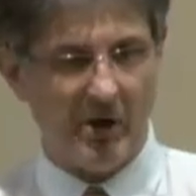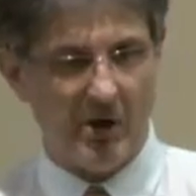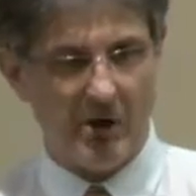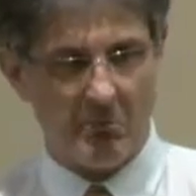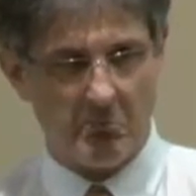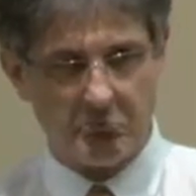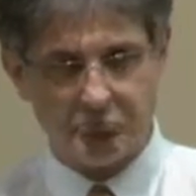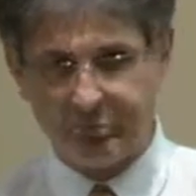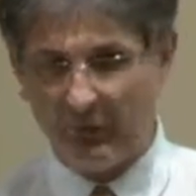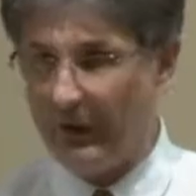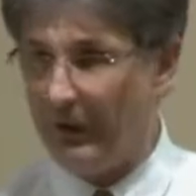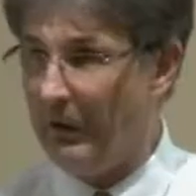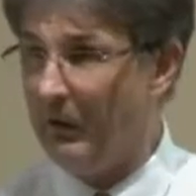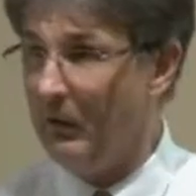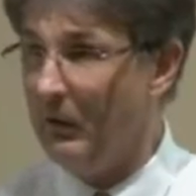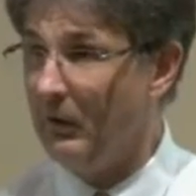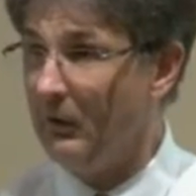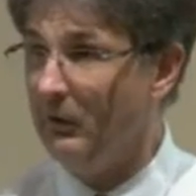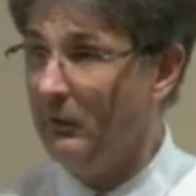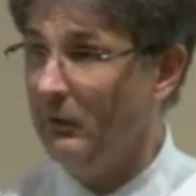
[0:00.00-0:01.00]
bum,
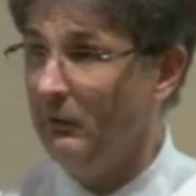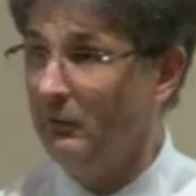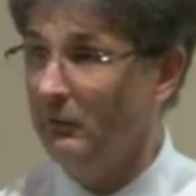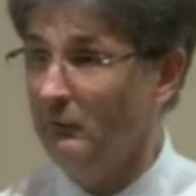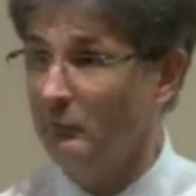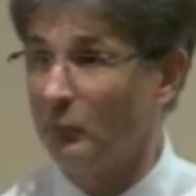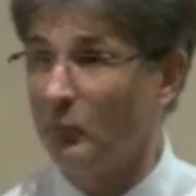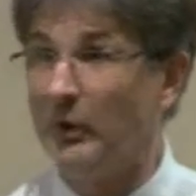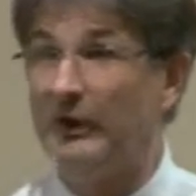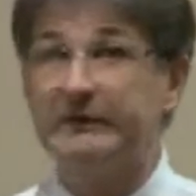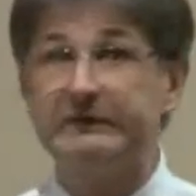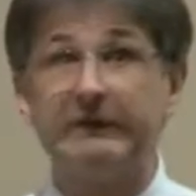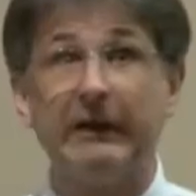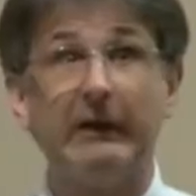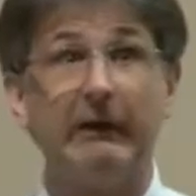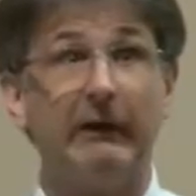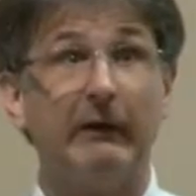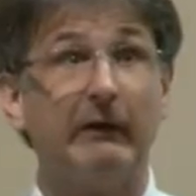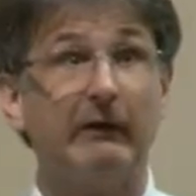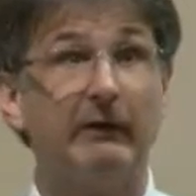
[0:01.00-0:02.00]
bum, right
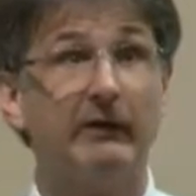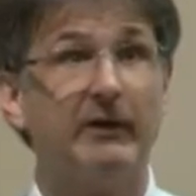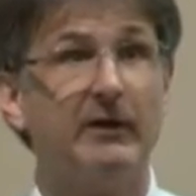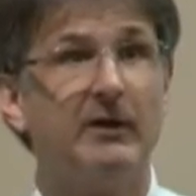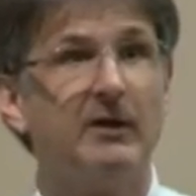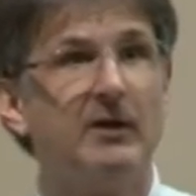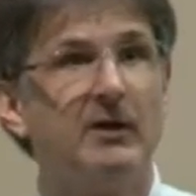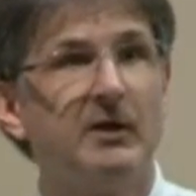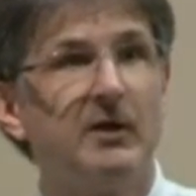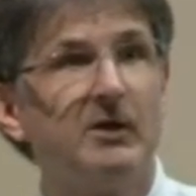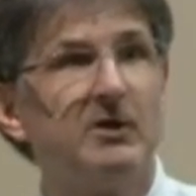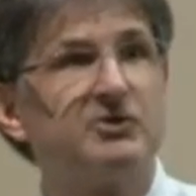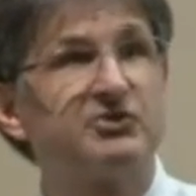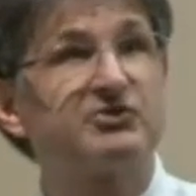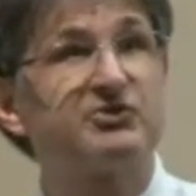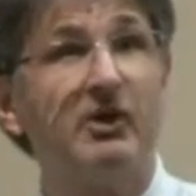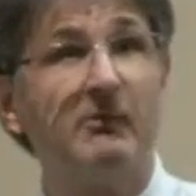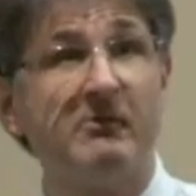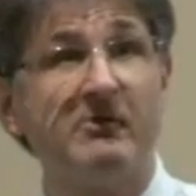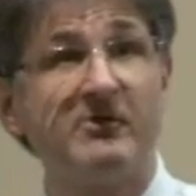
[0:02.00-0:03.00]
there.
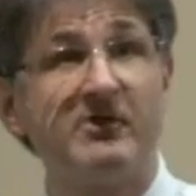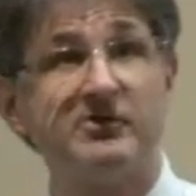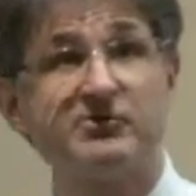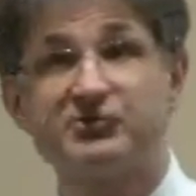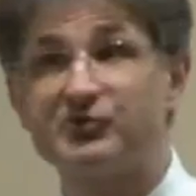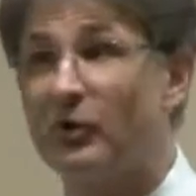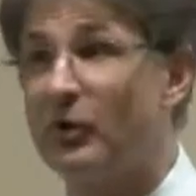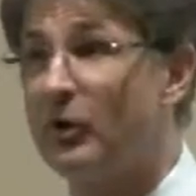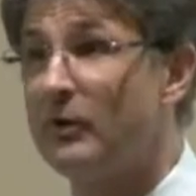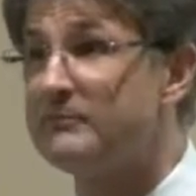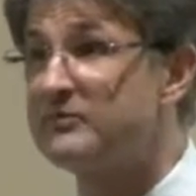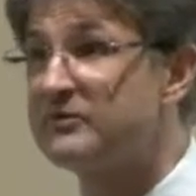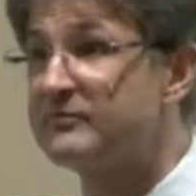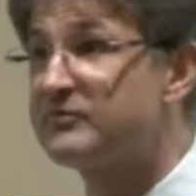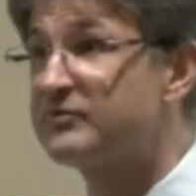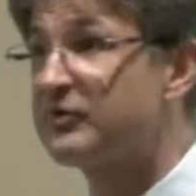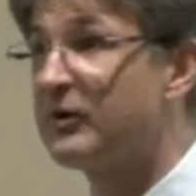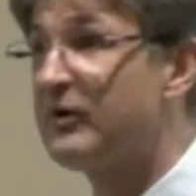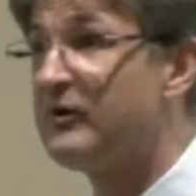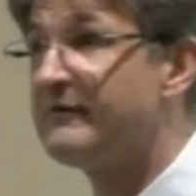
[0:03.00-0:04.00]
Some of these terms
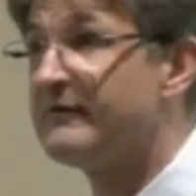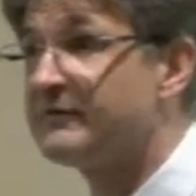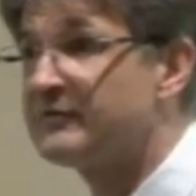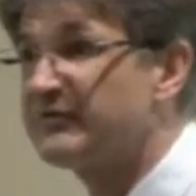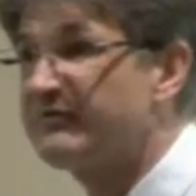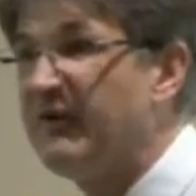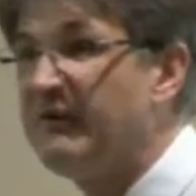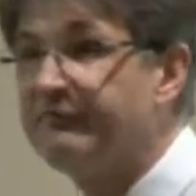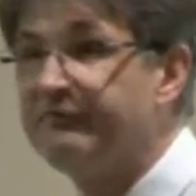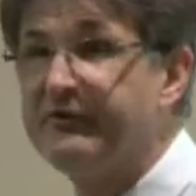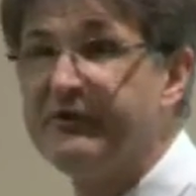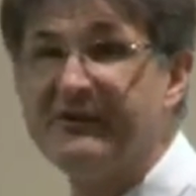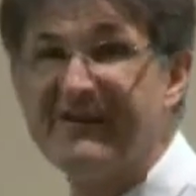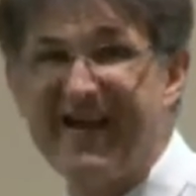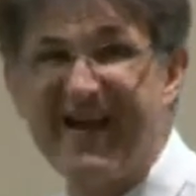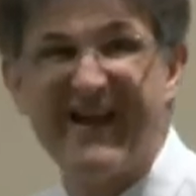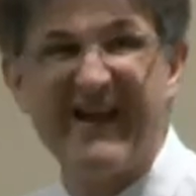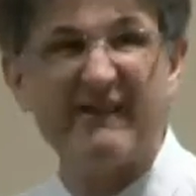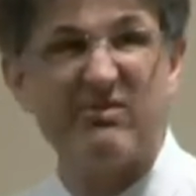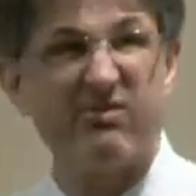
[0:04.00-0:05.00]
of service,
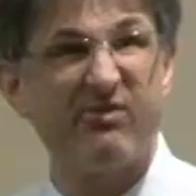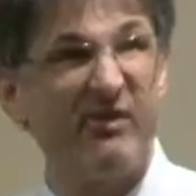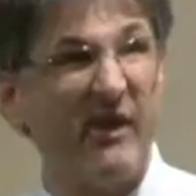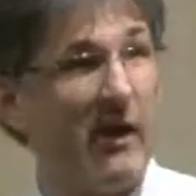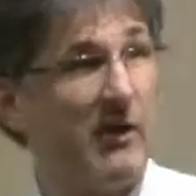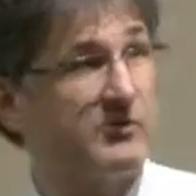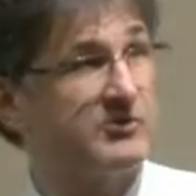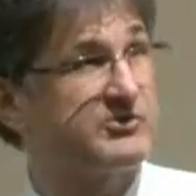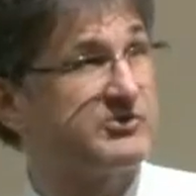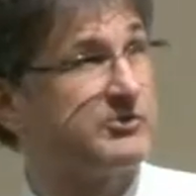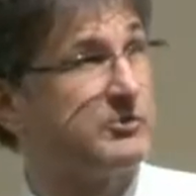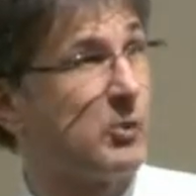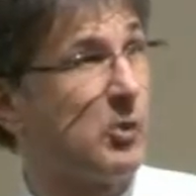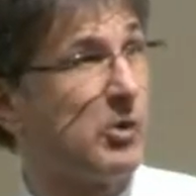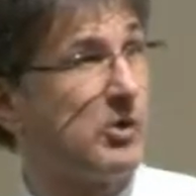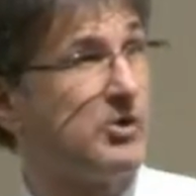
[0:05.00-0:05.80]
59,000